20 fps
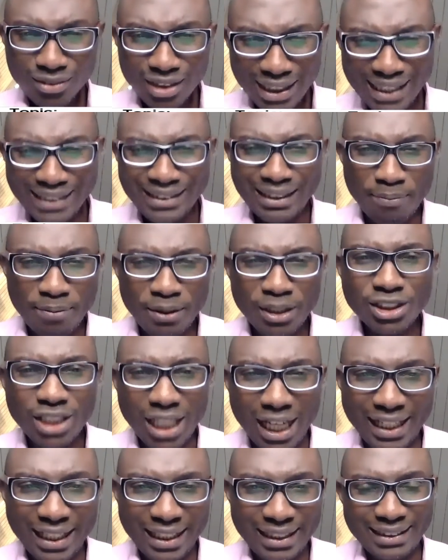is a big
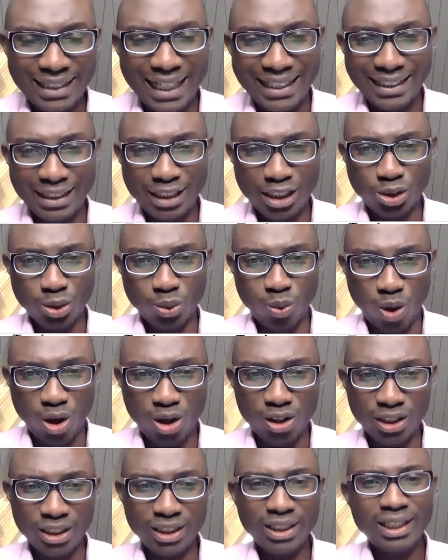challenge that they need to work
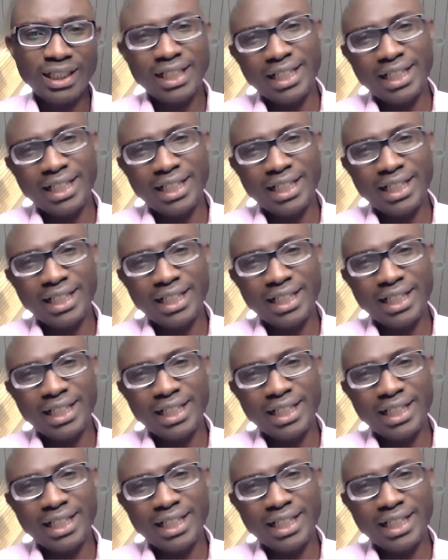on.